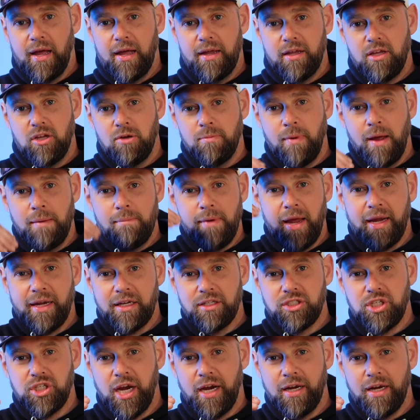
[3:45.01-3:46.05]
You may make a
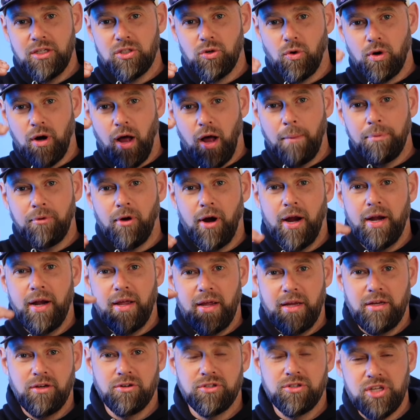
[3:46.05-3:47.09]
change or an upgrade in
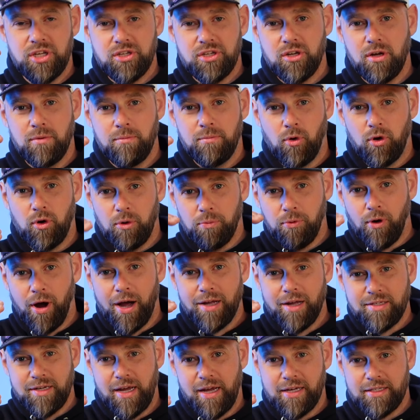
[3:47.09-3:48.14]
your system or your
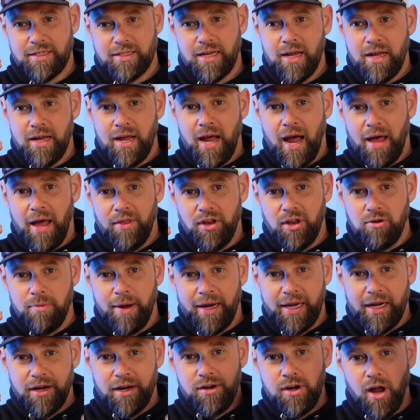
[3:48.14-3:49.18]
process, and then you make
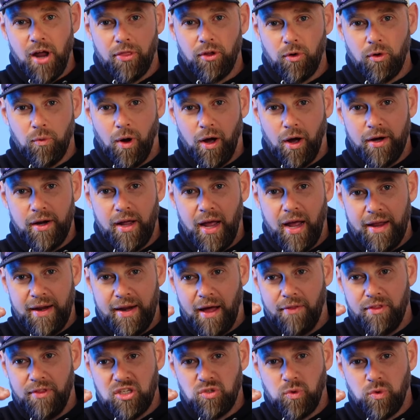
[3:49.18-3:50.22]
another one, and now
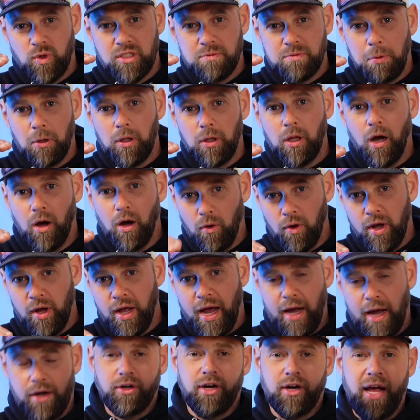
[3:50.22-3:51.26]
this one's below, and
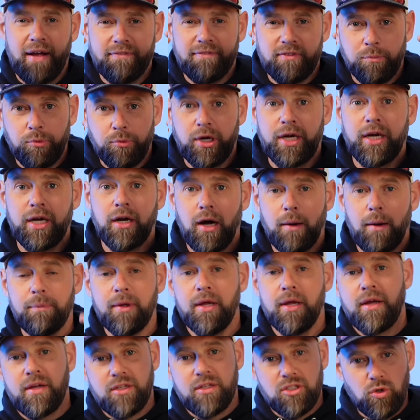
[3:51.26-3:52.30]
you're gonna have to bring it up.
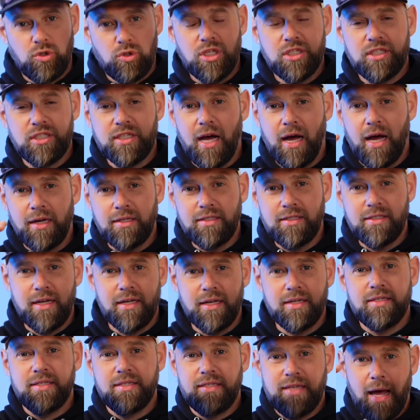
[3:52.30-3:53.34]
So it's this constant
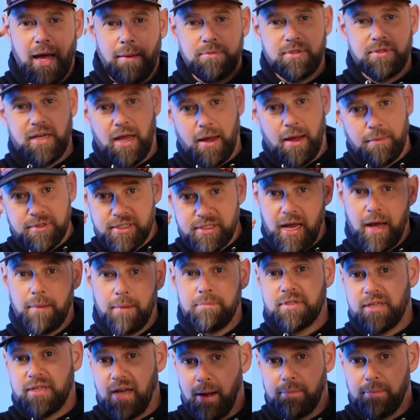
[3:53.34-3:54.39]

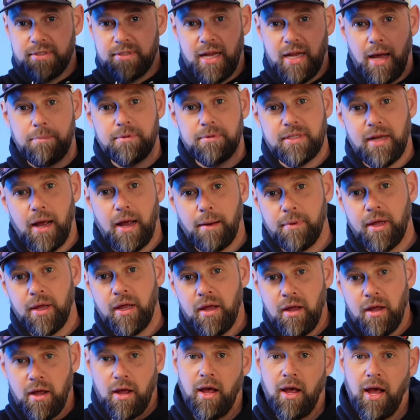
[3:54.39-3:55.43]
step.
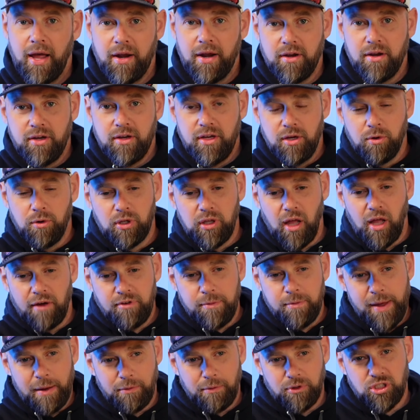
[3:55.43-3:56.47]
And you would love to be
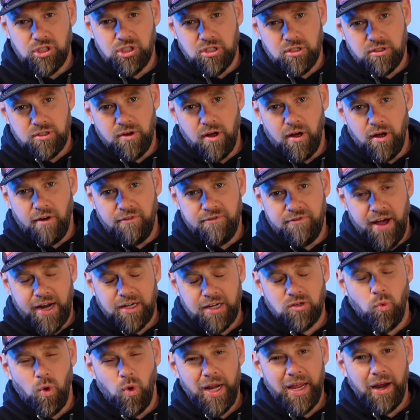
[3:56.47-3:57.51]
able to just affect
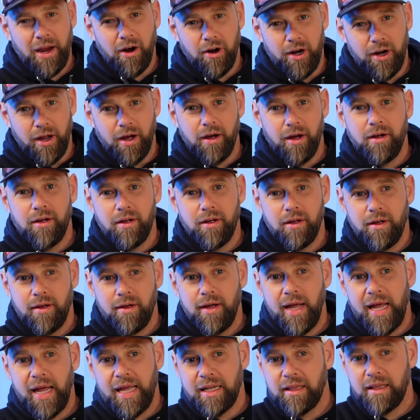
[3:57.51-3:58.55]
one area
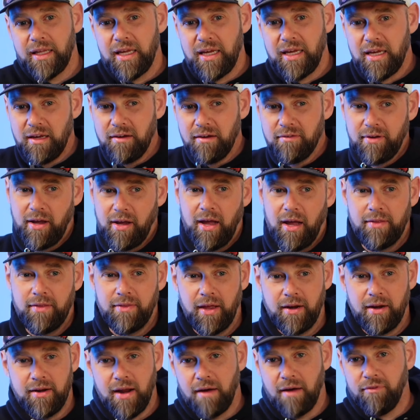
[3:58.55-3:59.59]
and leave and
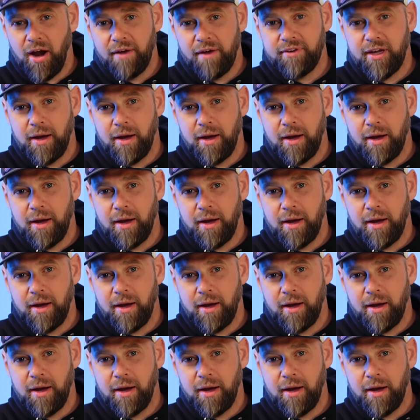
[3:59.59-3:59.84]
then never have to come